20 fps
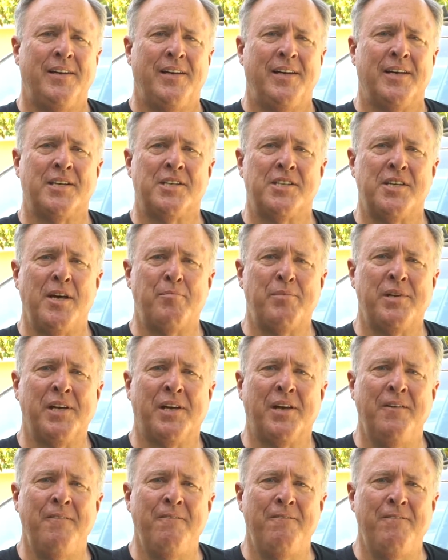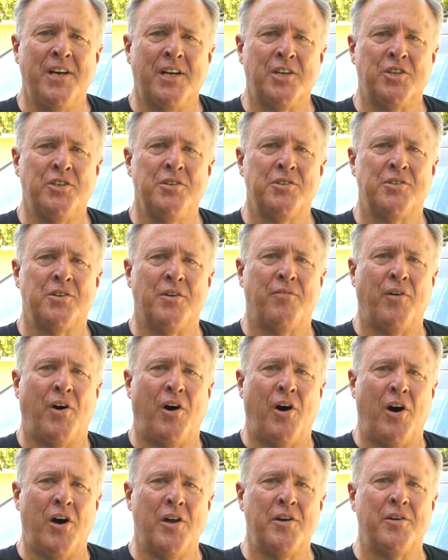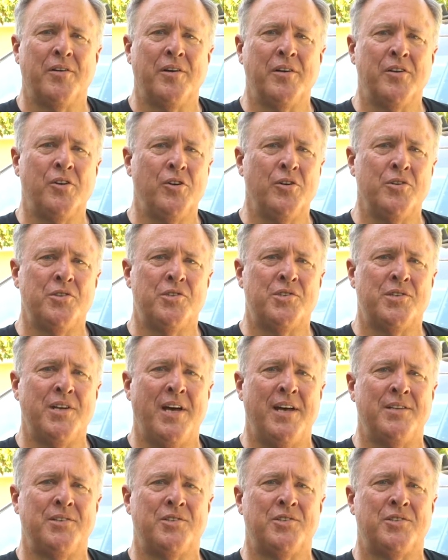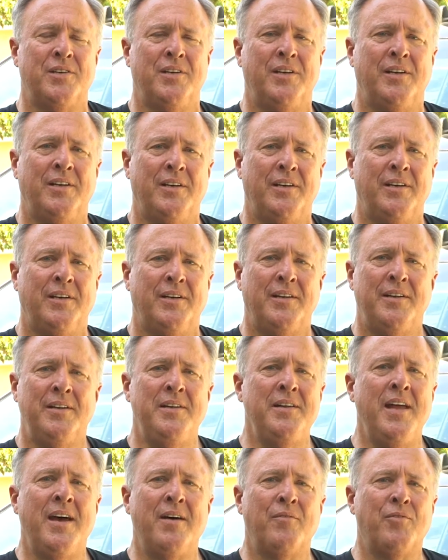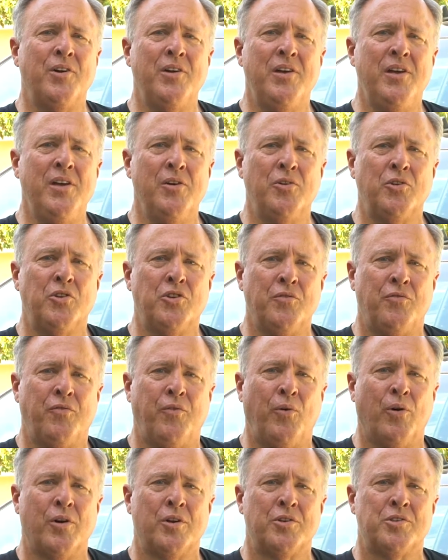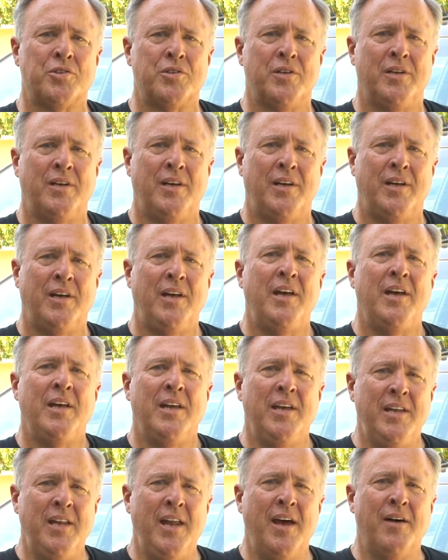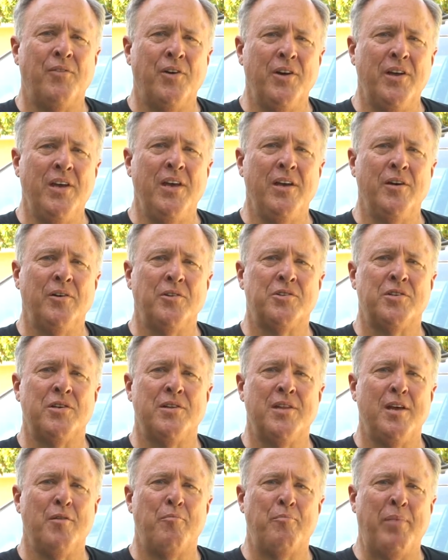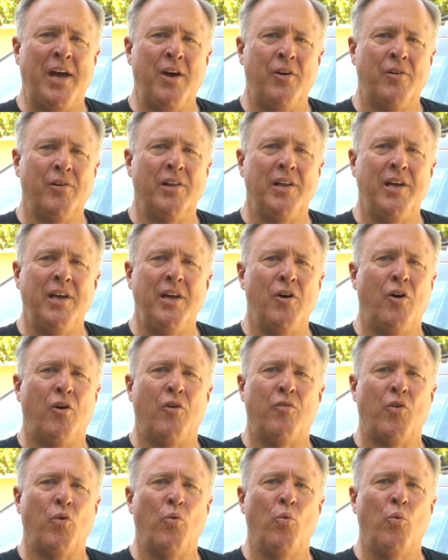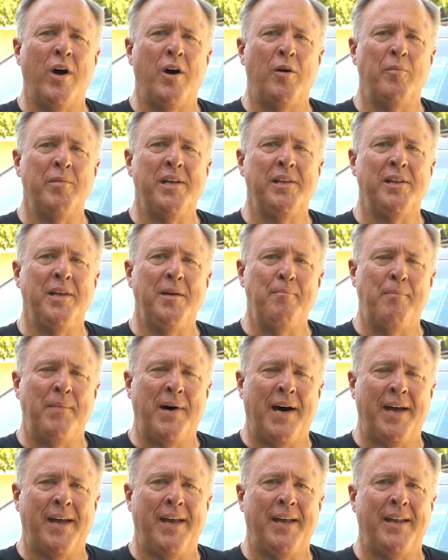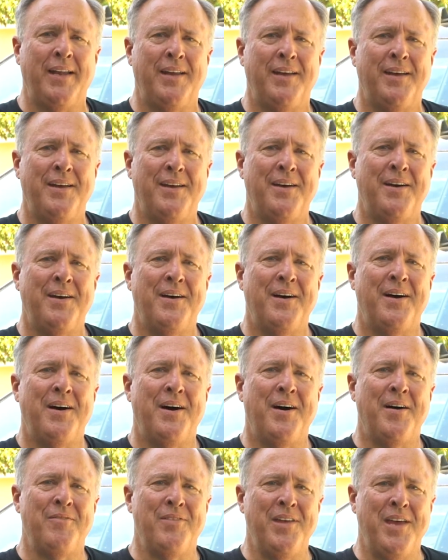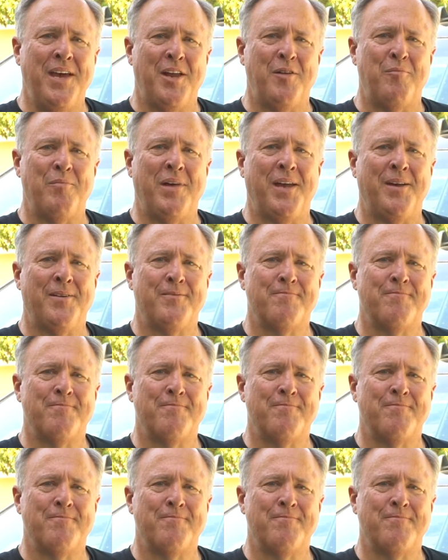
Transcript: except to convictions of honor and good sense. Never yield to force. You never yield to the apparently overwhelmingly might of the enemy.